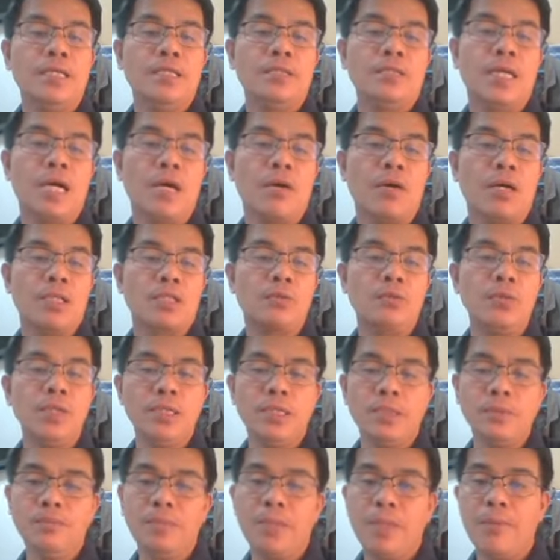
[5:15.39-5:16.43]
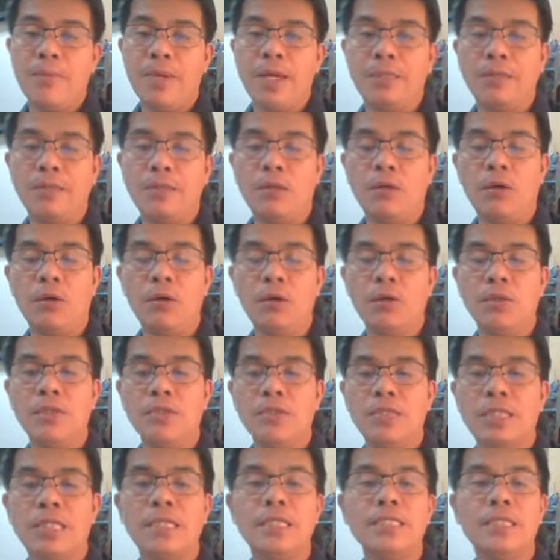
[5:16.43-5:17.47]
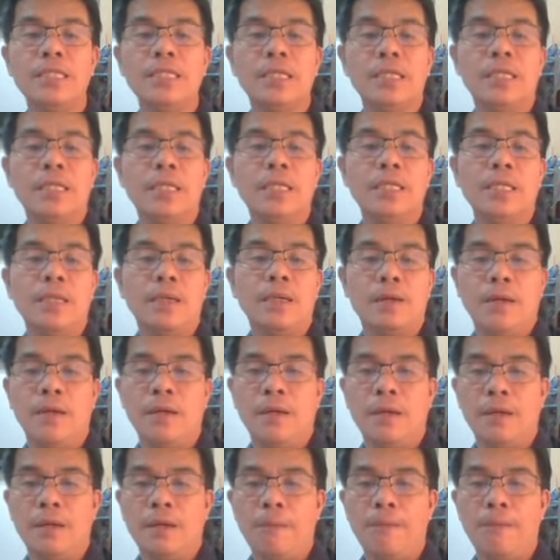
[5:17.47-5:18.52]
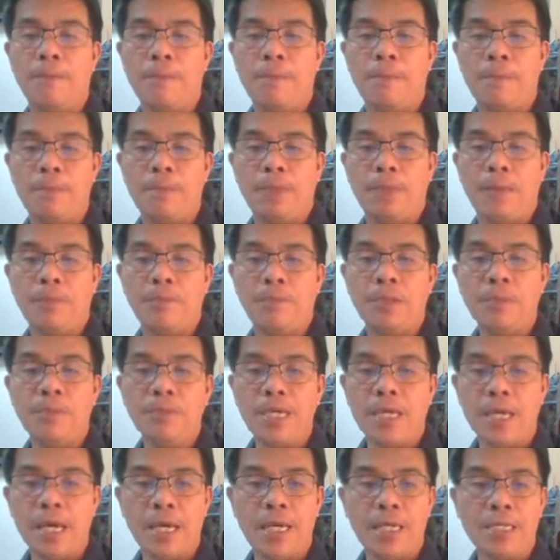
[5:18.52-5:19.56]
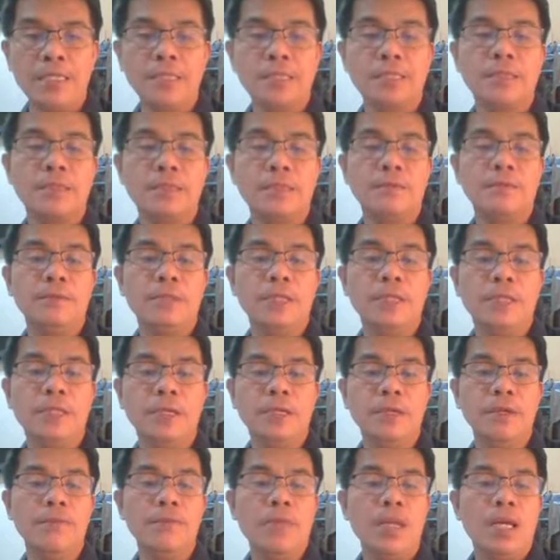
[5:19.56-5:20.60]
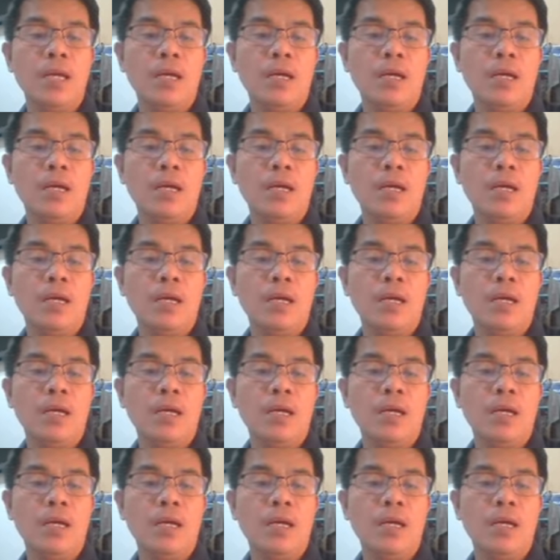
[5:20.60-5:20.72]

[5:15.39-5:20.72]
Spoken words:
Now, as we implement all these PPAs, now